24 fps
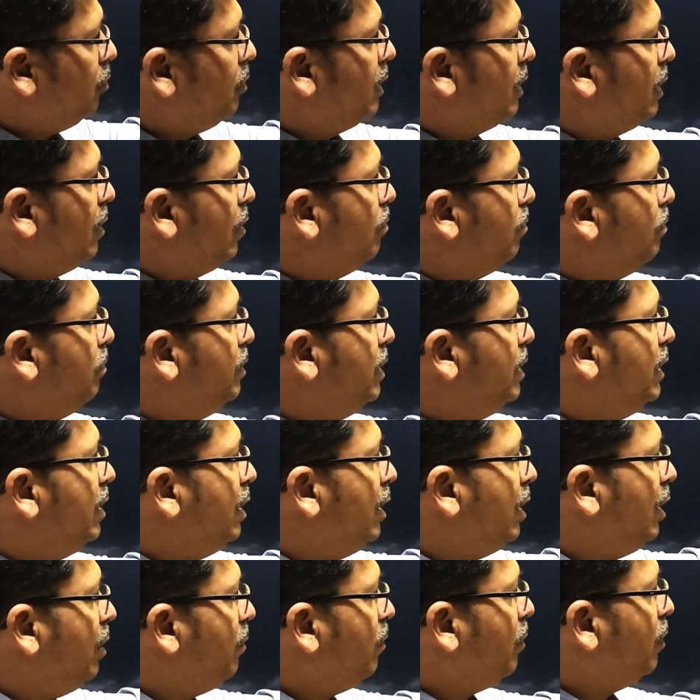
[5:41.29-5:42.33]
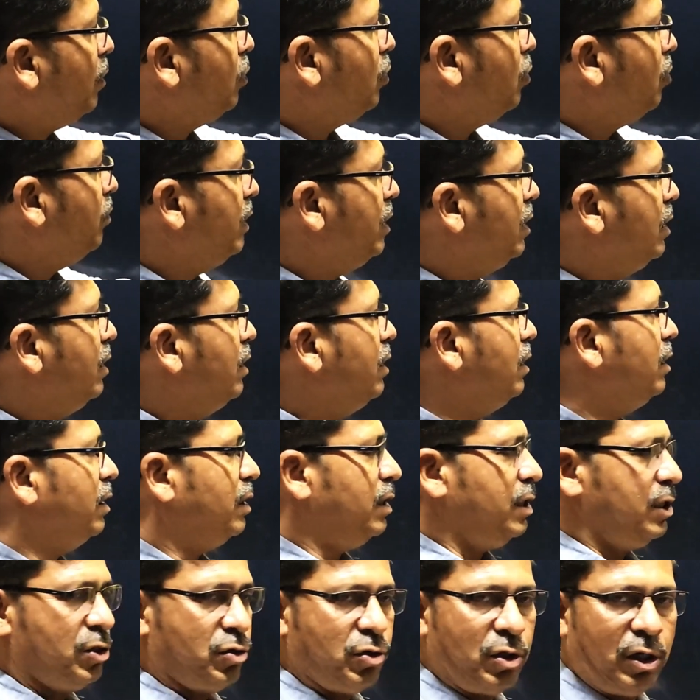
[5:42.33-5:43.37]
BN upon OB
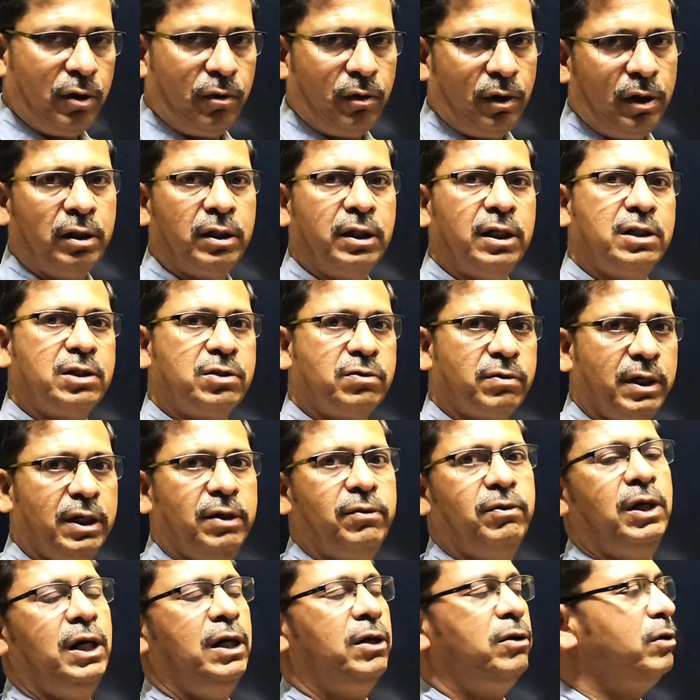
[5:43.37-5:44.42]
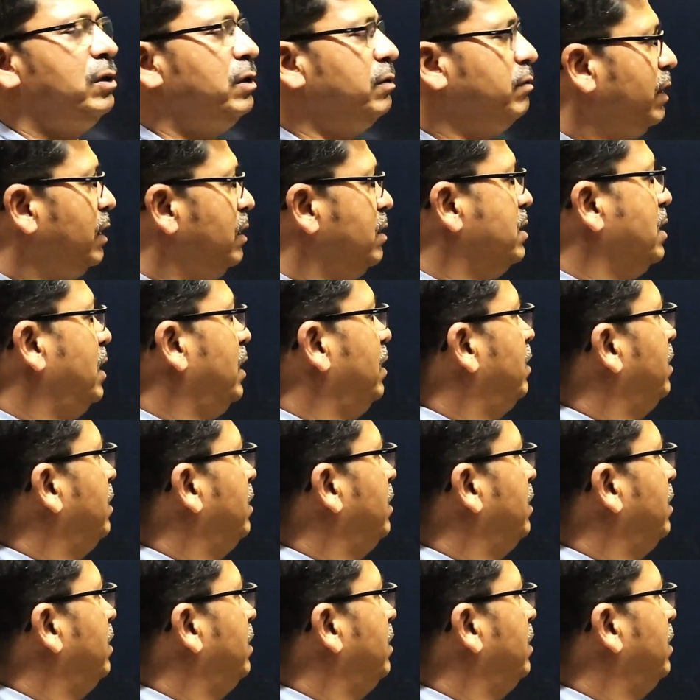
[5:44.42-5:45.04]
ratio I want. That's why I would like to define sin